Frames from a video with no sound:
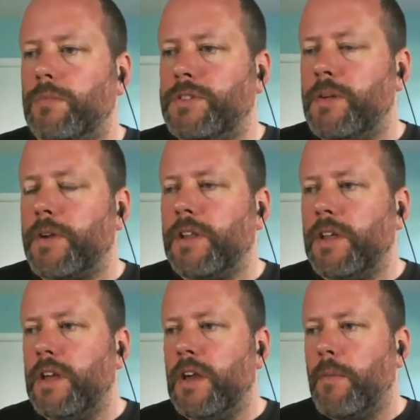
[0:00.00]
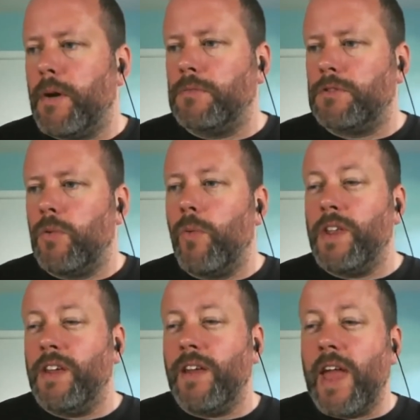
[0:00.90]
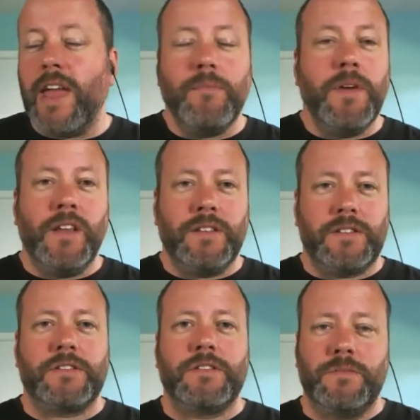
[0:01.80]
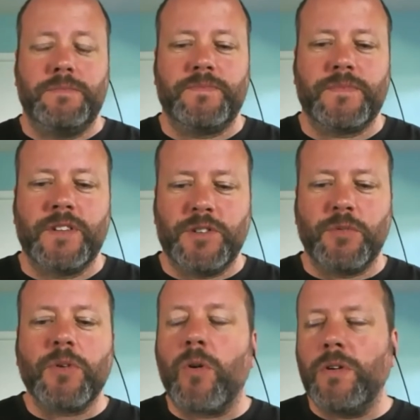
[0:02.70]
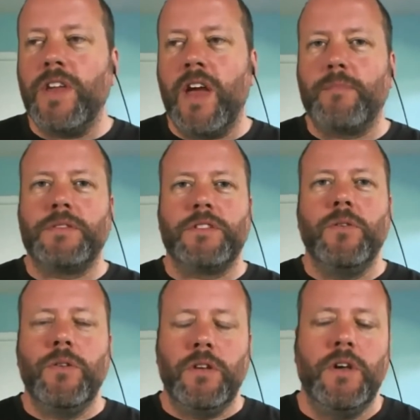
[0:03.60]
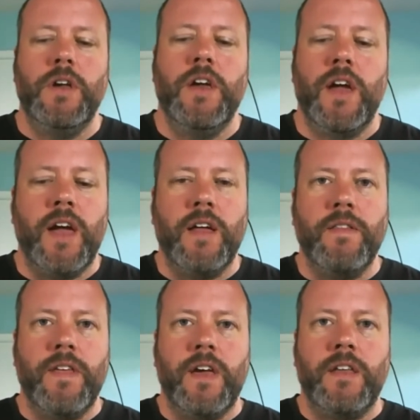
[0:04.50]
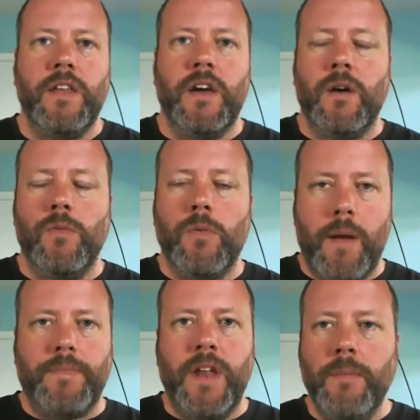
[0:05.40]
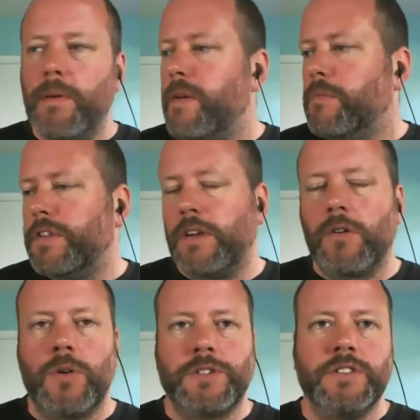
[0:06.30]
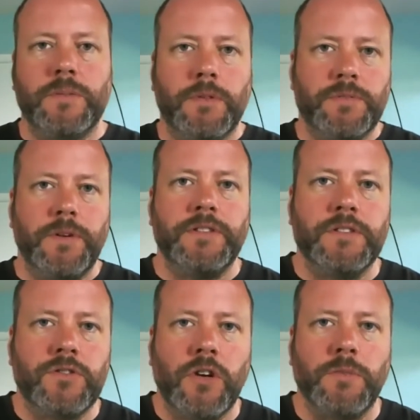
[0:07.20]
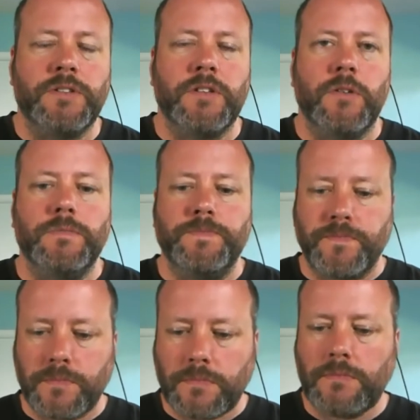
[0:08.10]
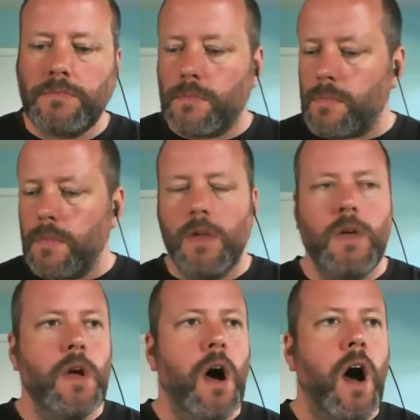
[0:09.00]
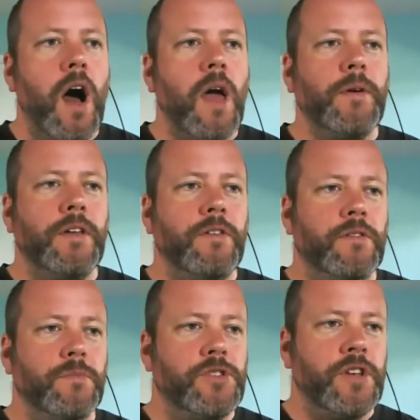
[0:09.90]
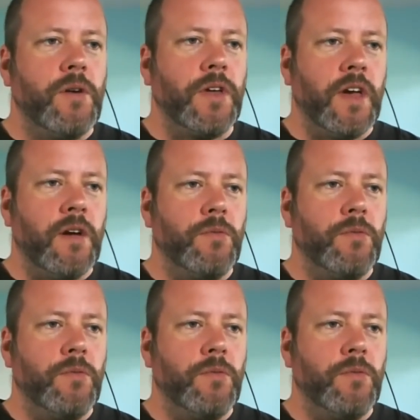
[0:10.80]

typically about 28 minutes to record the episode, and then we'll wrap that up, and then we'll take your questions about space and astronomy. So I'm going to do some shouting